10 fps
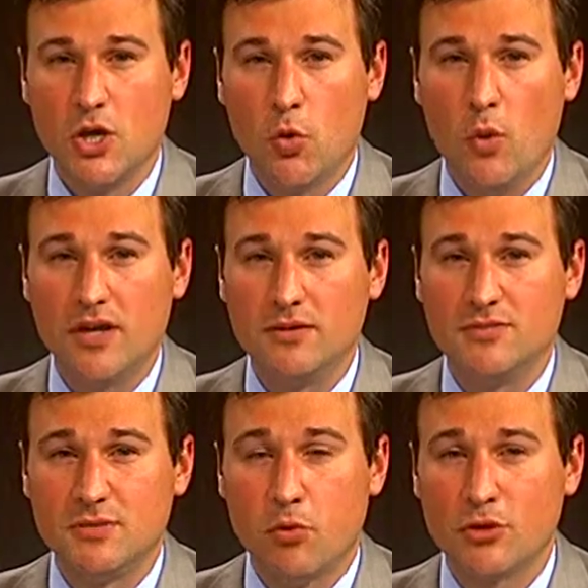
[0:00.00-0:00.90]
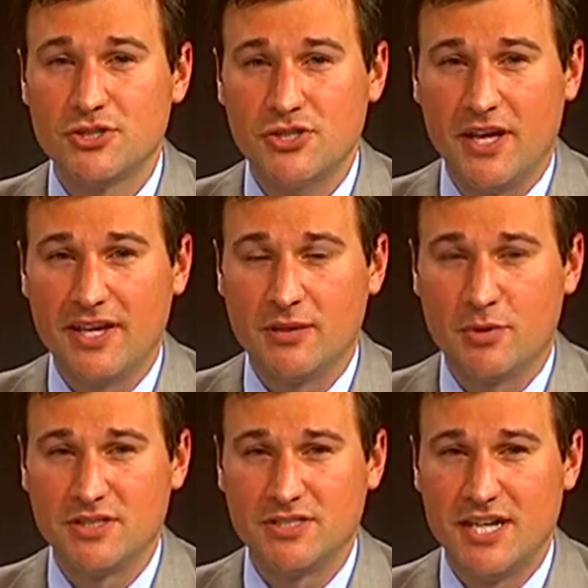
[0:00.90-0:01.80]
Welcome to Porchlight, a
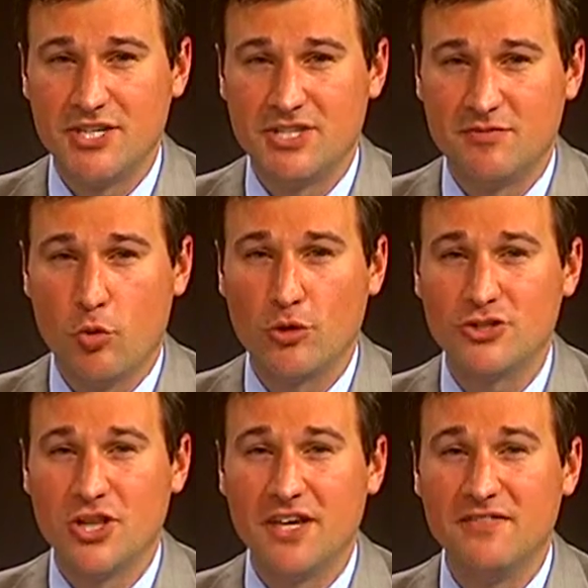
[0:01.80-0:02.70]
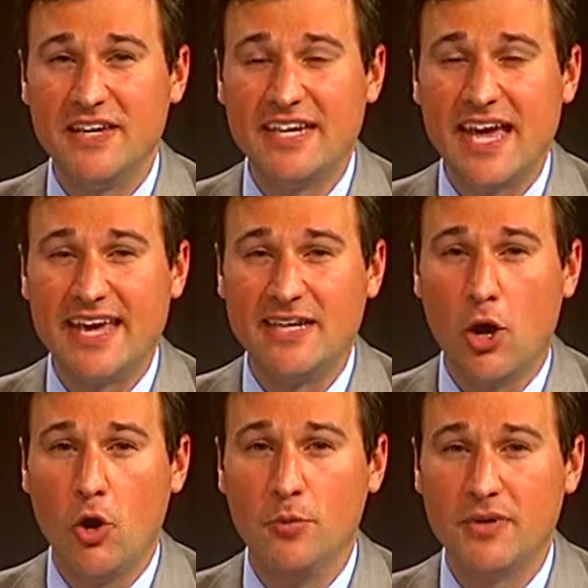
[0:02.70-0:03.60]
presentation of Porchlight VNA and
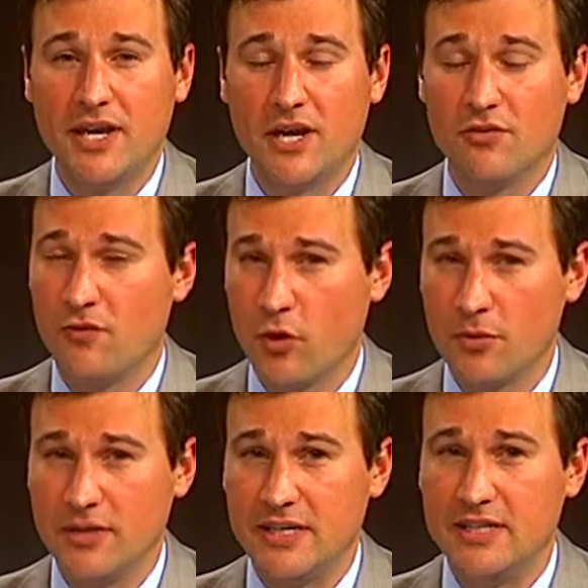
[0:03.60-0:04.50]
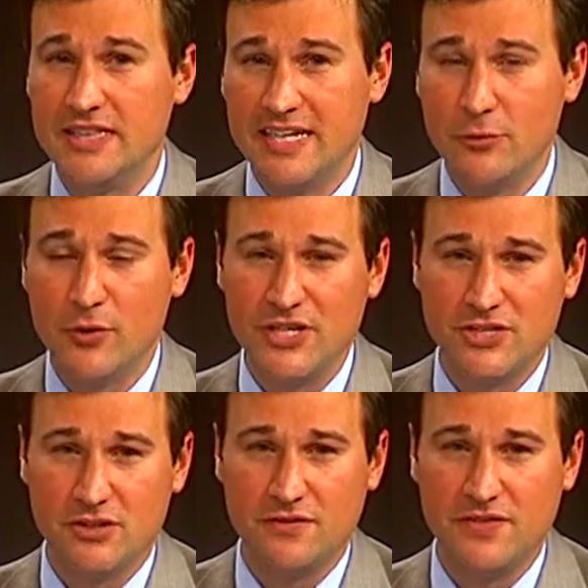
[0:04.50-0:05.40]
Home Care, formerly Lee
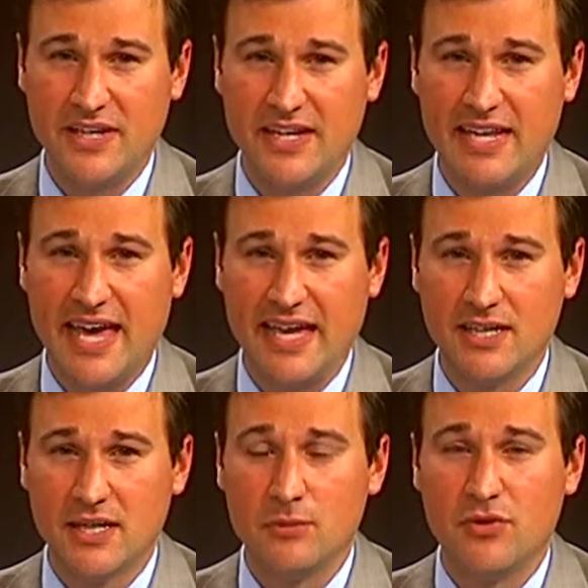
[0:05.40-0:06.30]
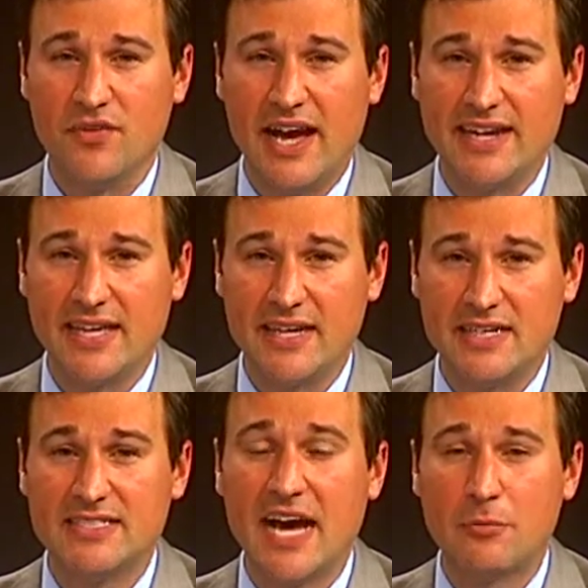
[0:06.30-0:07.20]
Regional VNA,
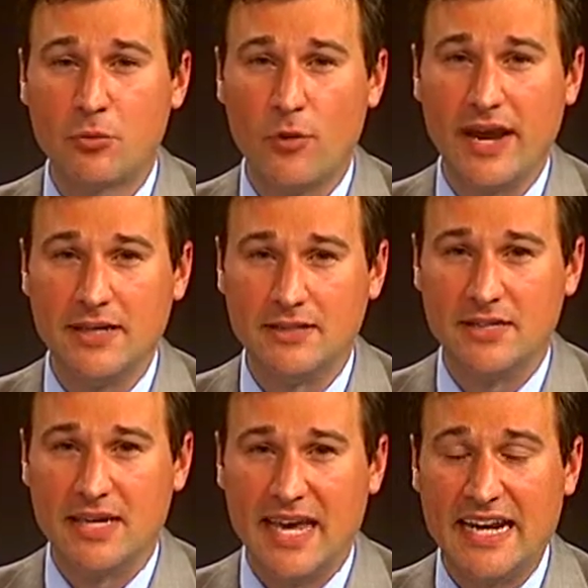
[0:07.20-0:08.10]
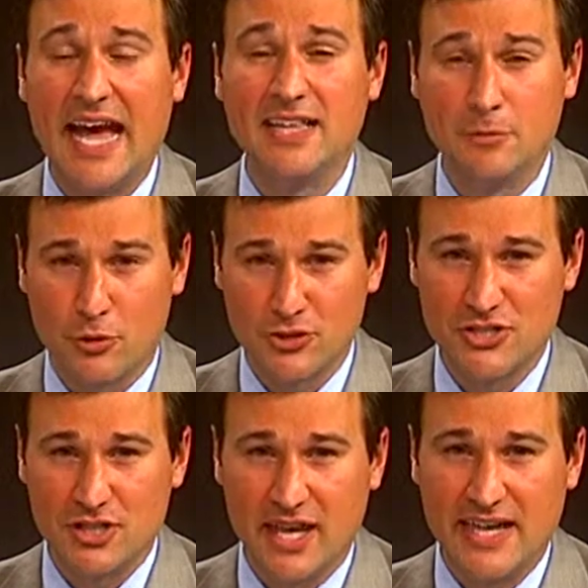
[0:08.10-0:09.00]
providing top-rate and highly
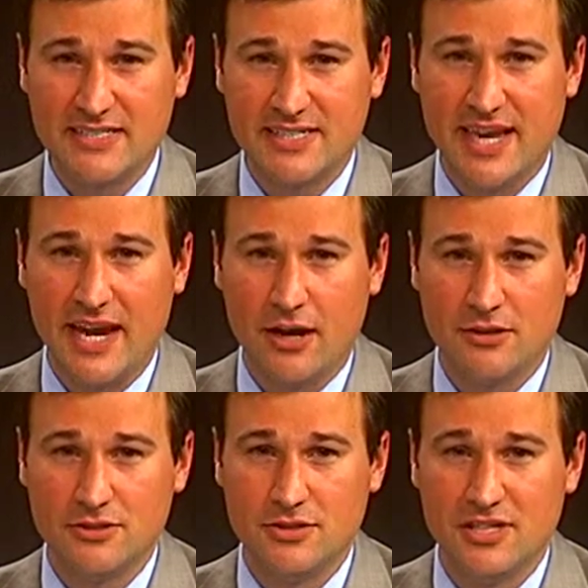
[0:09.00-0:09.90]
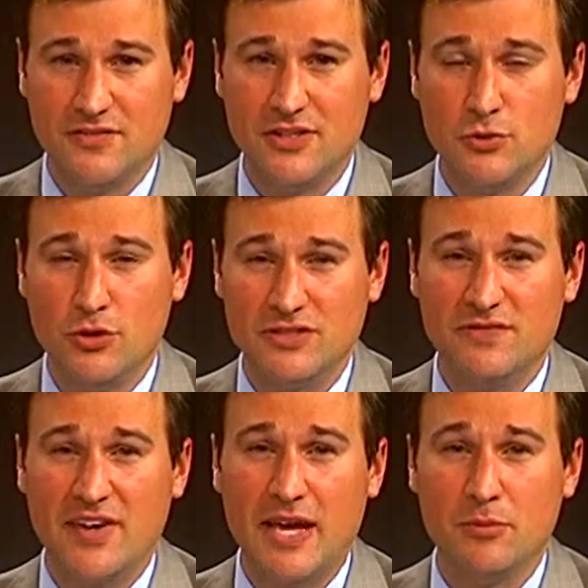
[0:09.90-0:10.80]
personalized care to individuals and
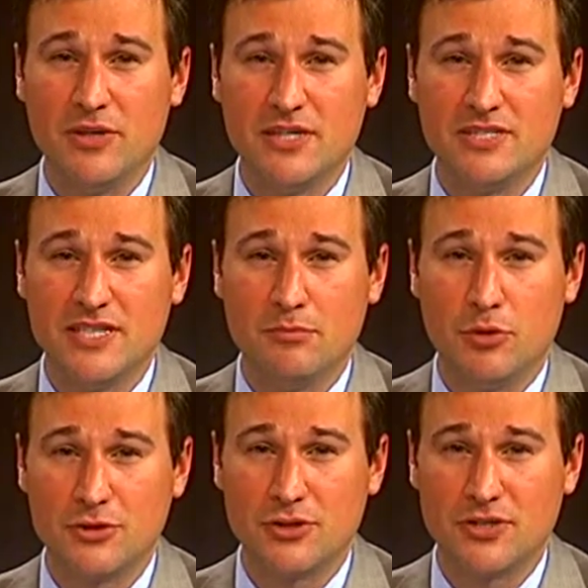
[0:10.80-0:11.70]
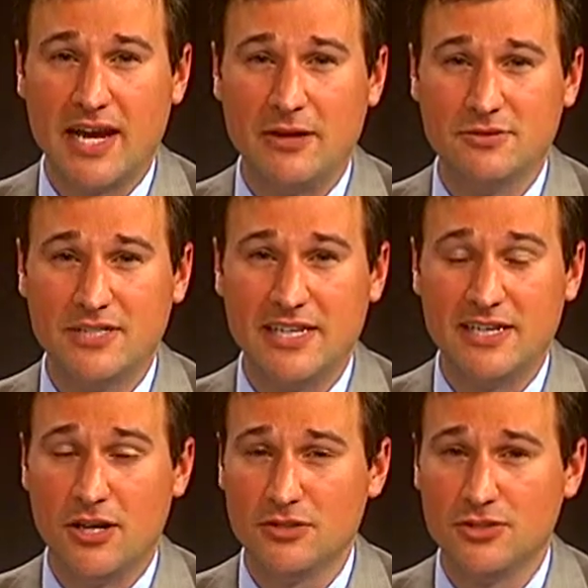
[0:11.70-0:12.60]
families in Berkshire County
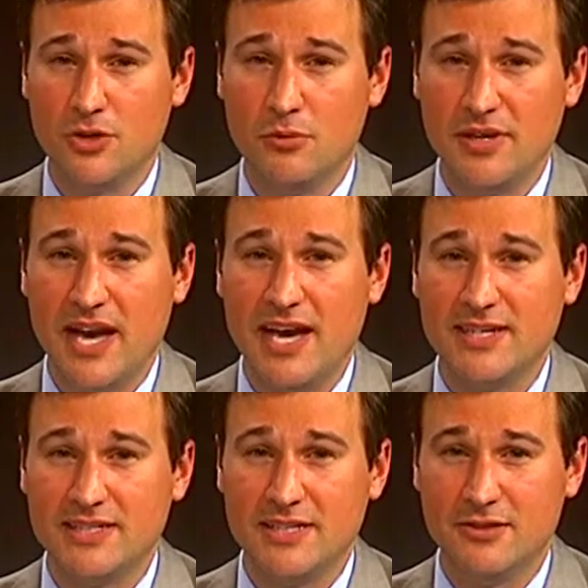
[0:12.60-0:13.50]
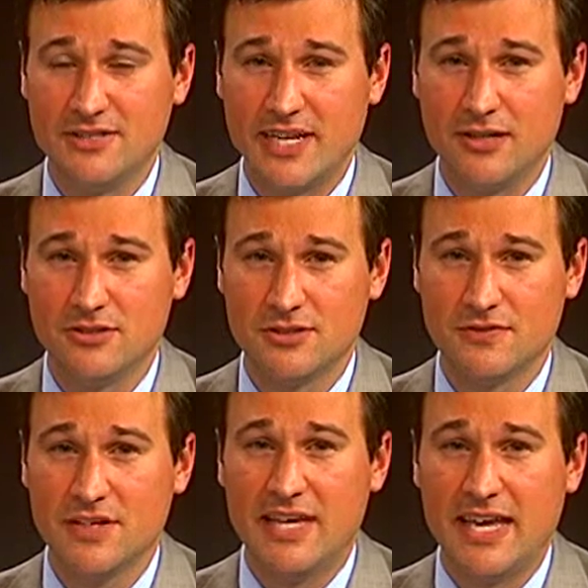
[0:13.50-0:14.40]
and also beyond in the hill towns
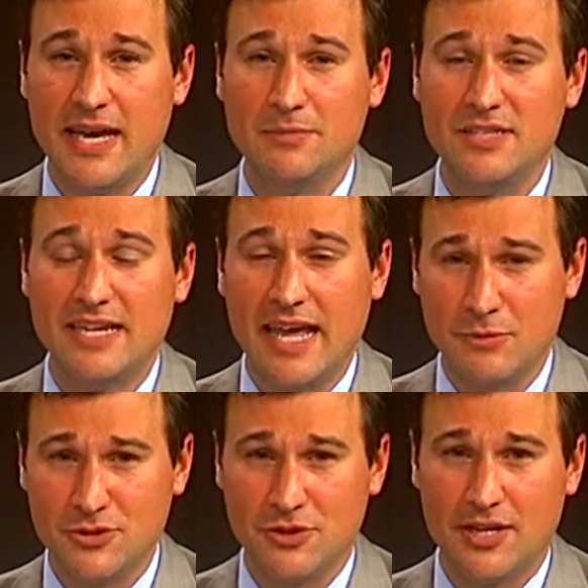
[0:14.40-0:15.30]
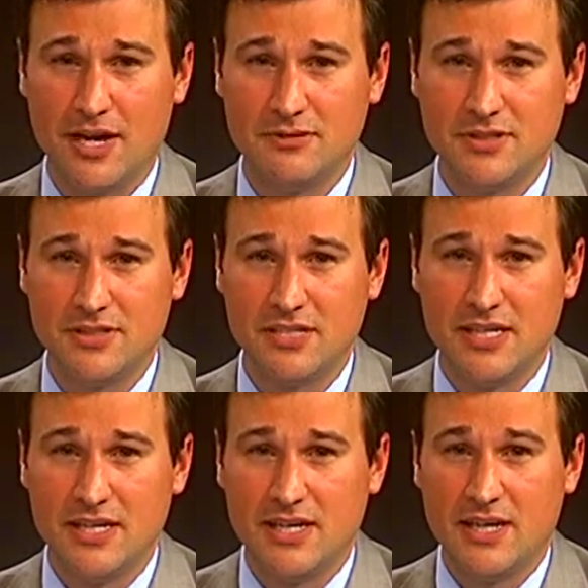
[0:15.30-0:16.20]
of Hampden and Hampshire counties,
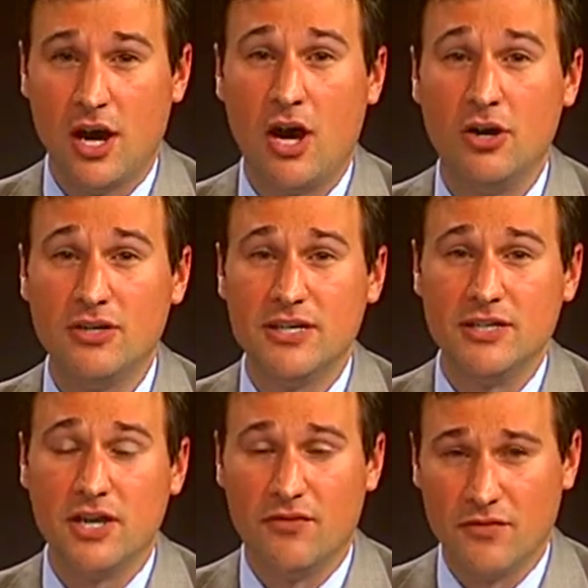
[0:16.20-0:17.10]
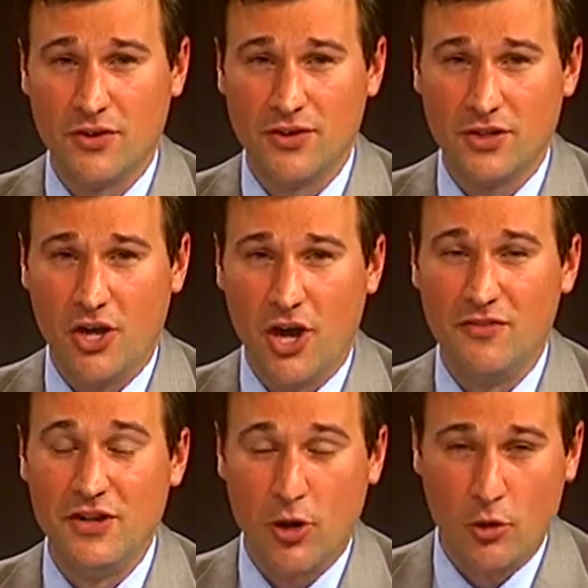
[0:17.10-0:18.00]
all in the comfort
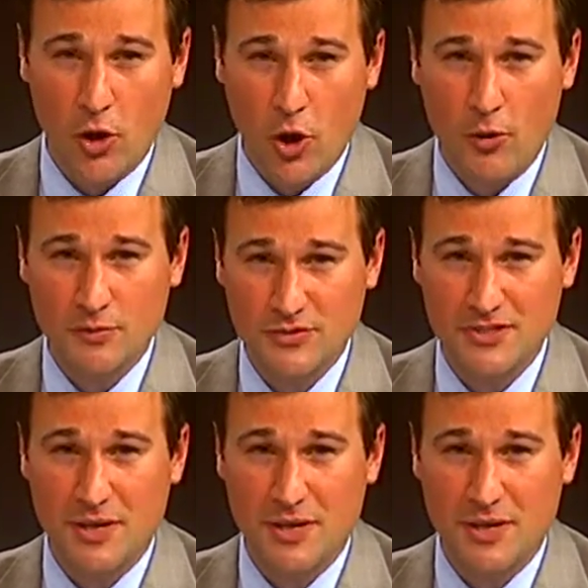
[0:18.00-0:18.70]
of their own homes.